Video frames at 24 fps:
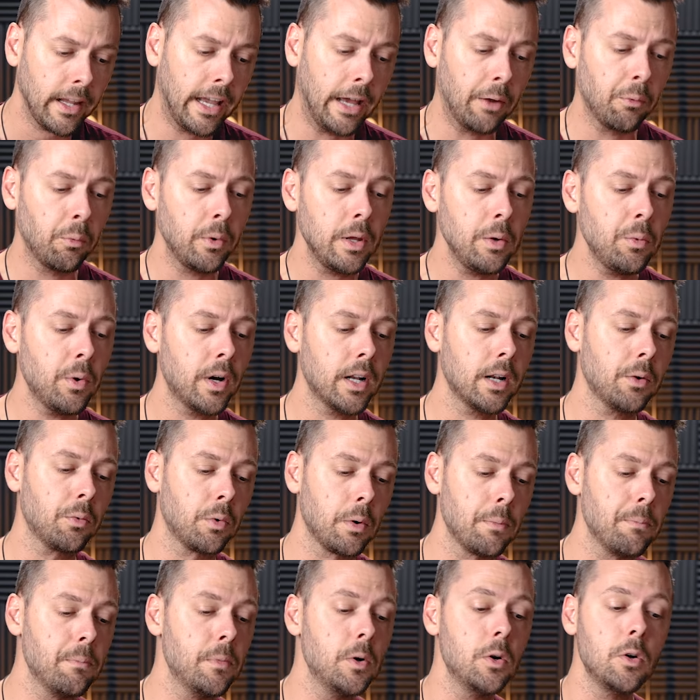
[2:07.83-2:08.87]
and we wanna
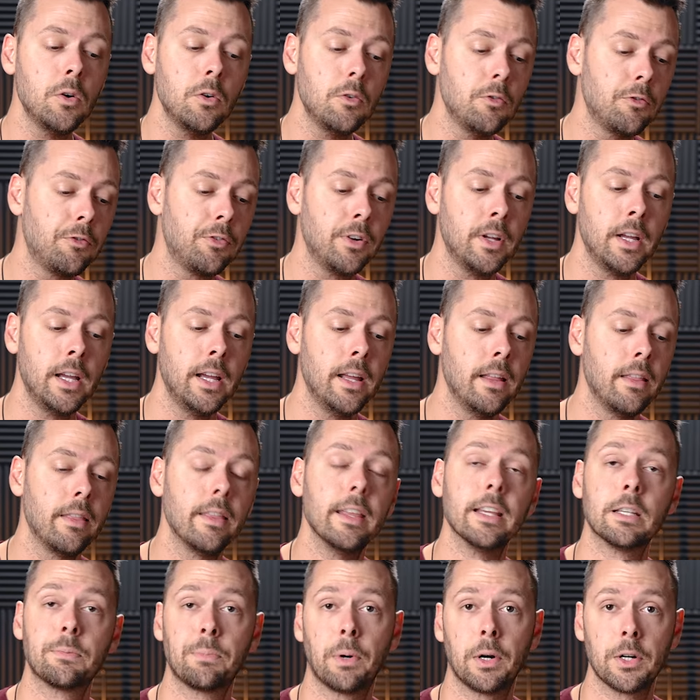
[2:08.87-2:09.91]
remove
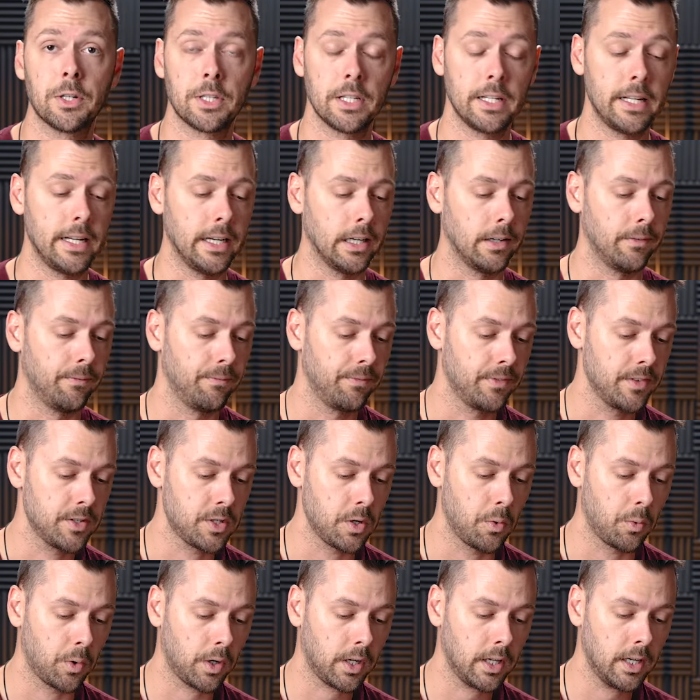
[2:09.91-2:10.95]
this person here.
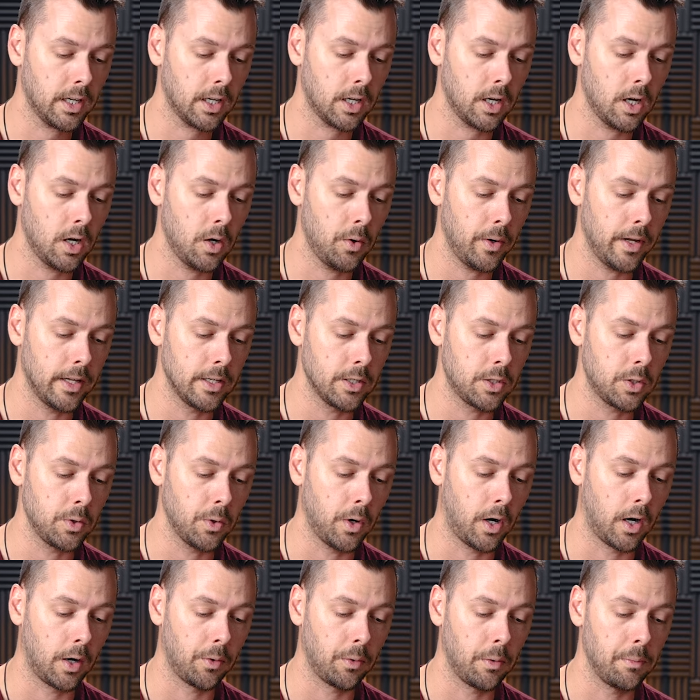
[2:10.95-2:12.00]
So we're gonna go
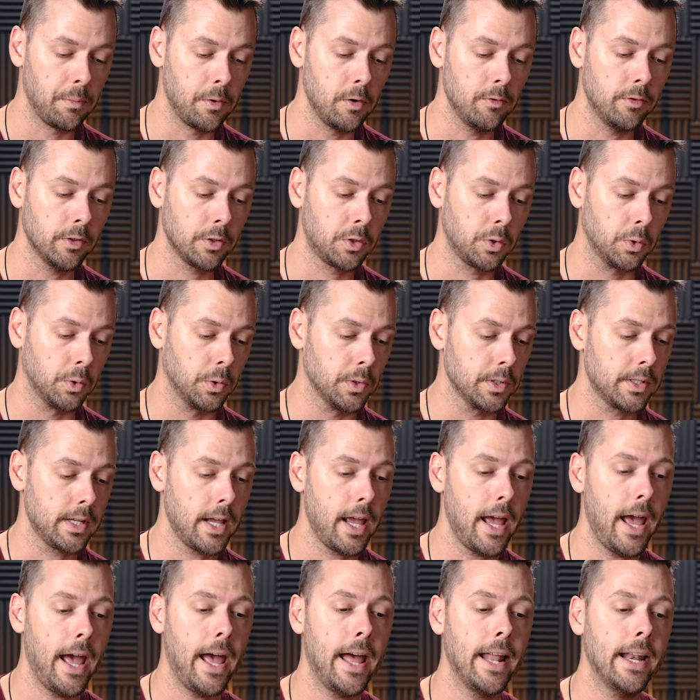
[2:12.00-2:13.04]
into our removal tools,
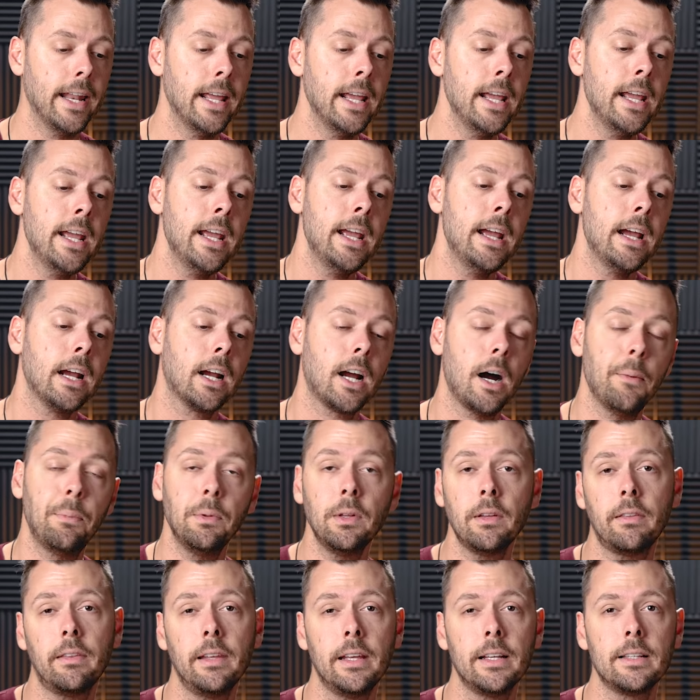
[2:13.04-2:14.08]
and a
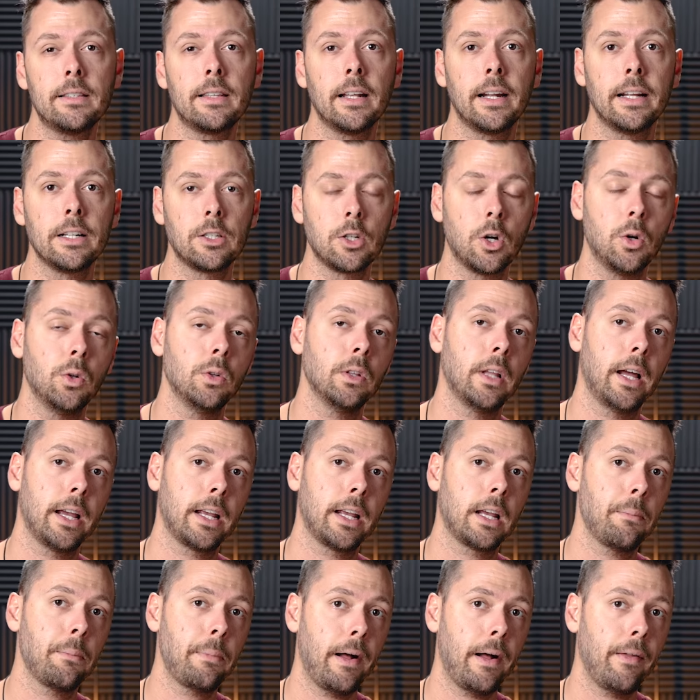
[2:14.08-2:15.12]
couple of things that I don't
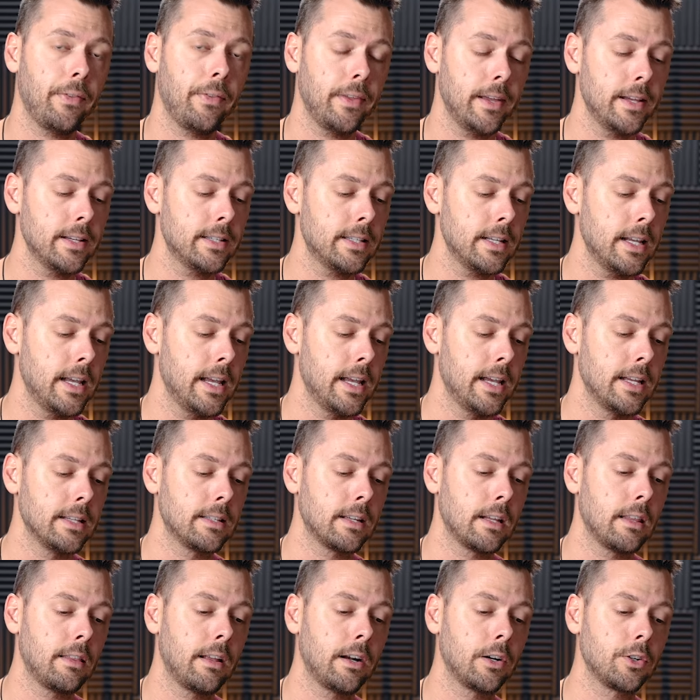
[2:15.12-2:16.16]
like about this
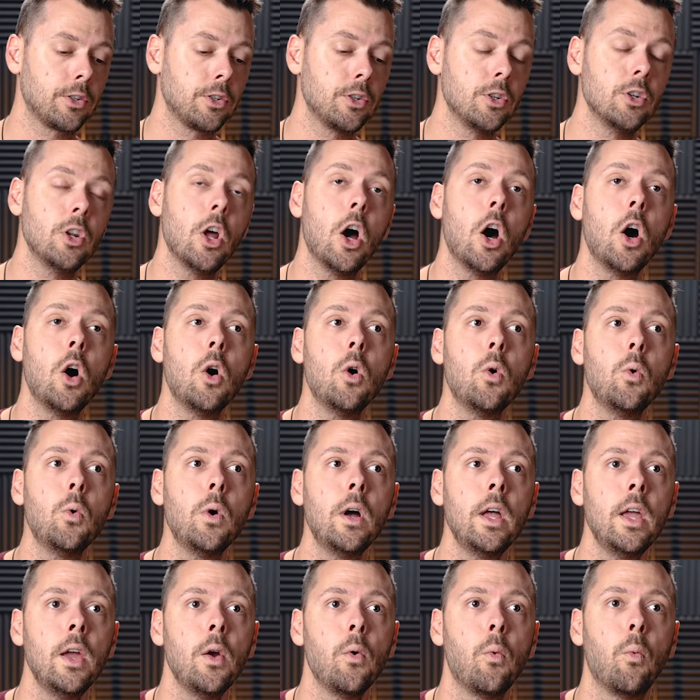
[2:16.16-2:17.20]
is there's
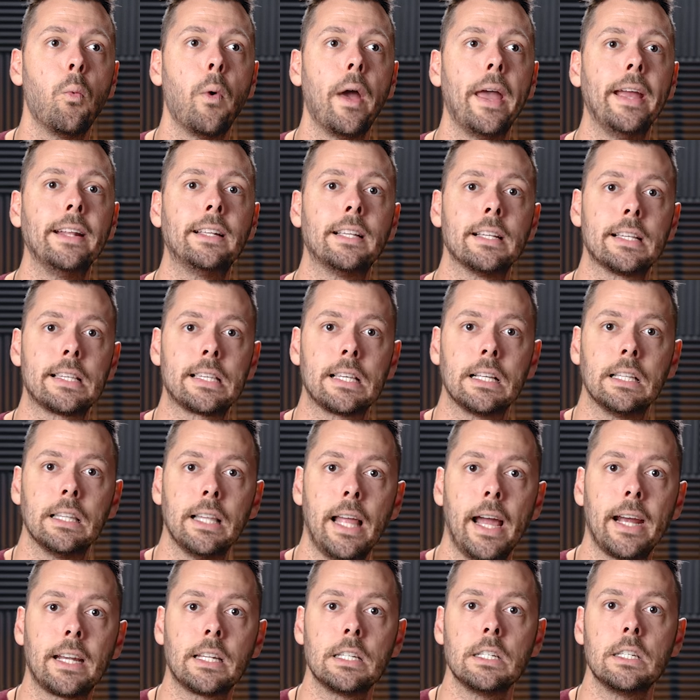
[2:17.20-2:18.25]
no way to
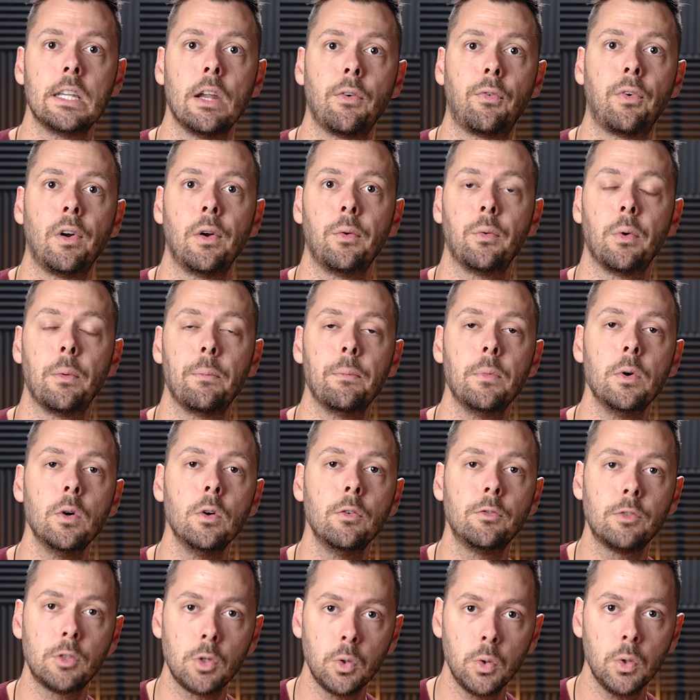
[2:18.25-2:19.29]
select different
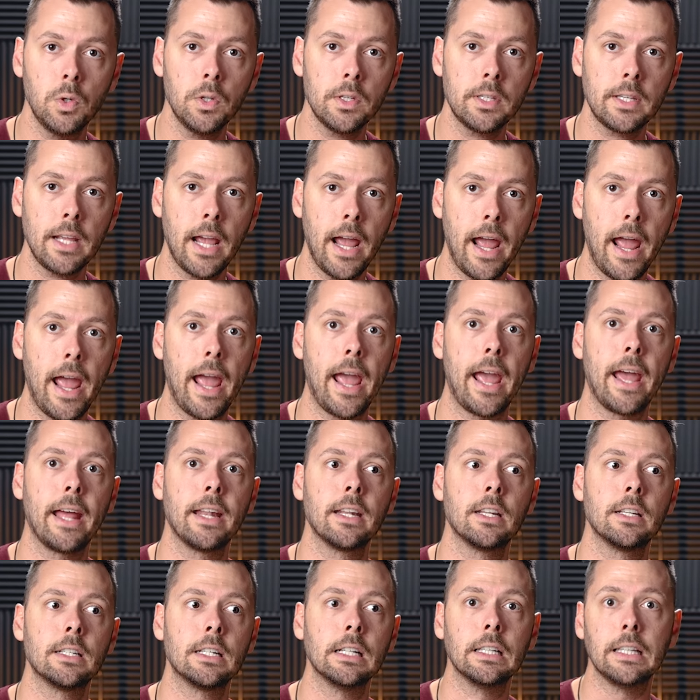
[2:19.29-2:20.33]
remove tools
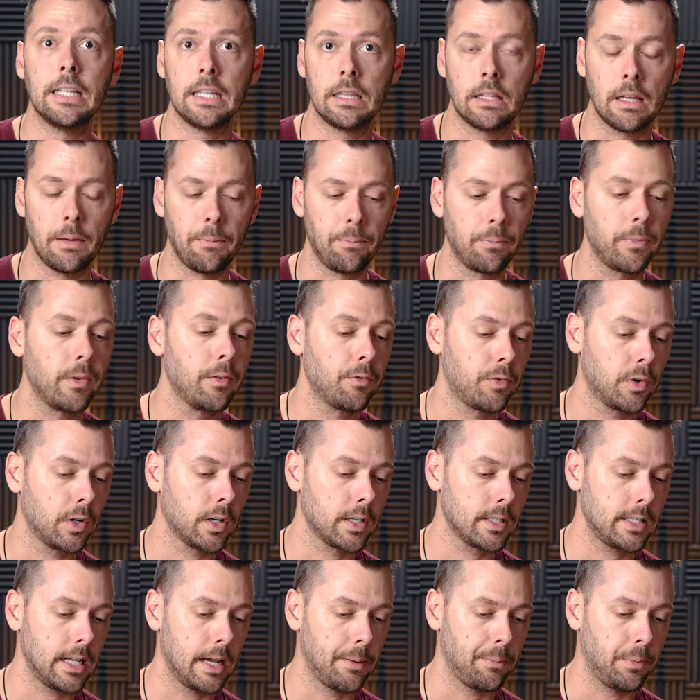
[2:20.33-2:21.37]
and delete them. For
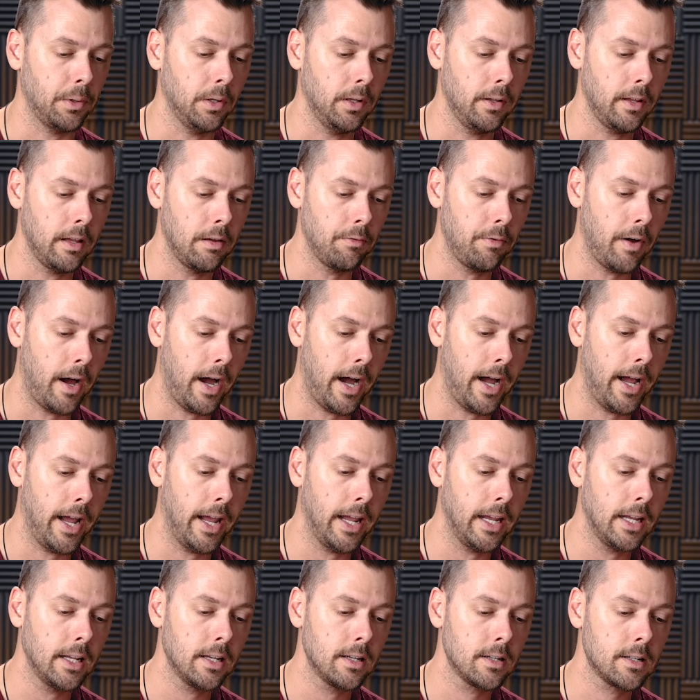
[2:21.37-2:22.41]
example, if
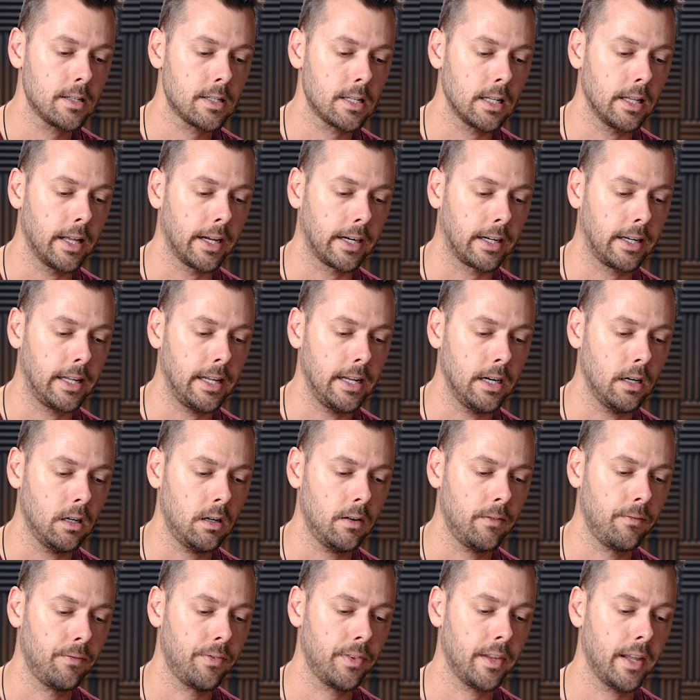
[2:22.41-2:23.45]
I select
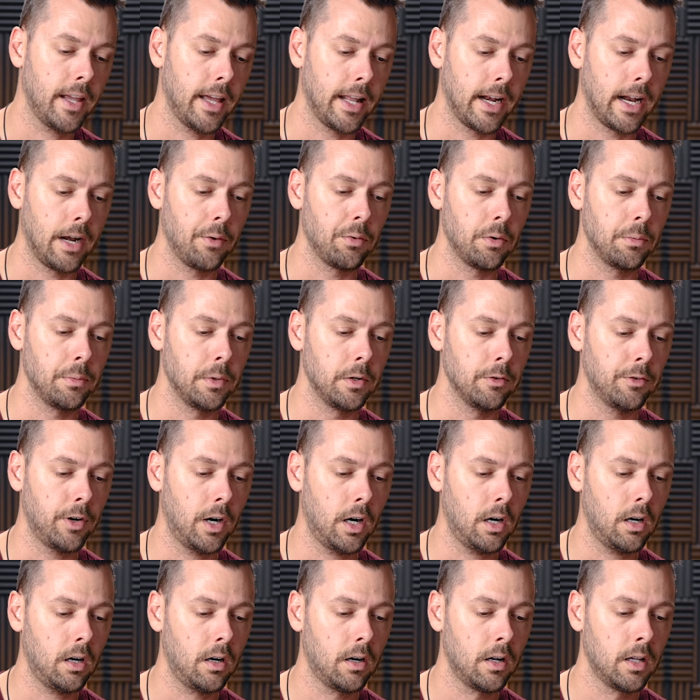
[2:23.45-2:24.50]
here, and I remove
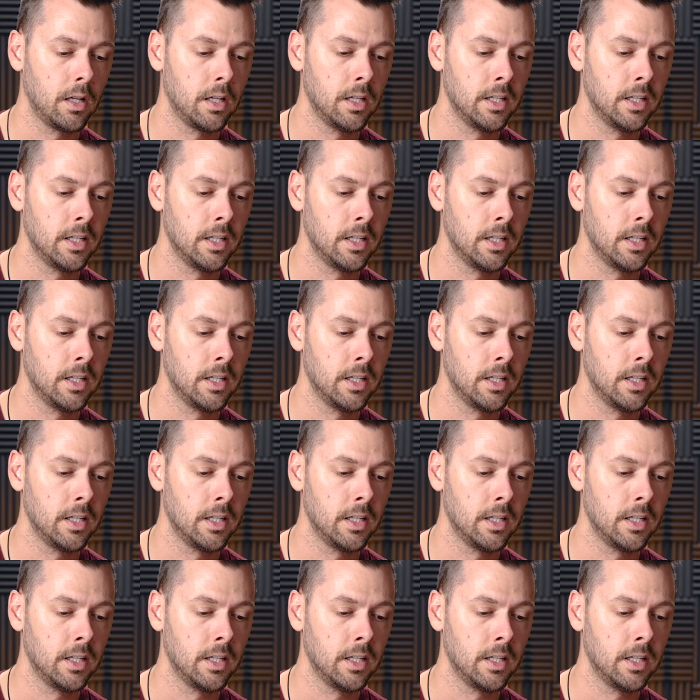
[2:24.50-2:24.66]
her.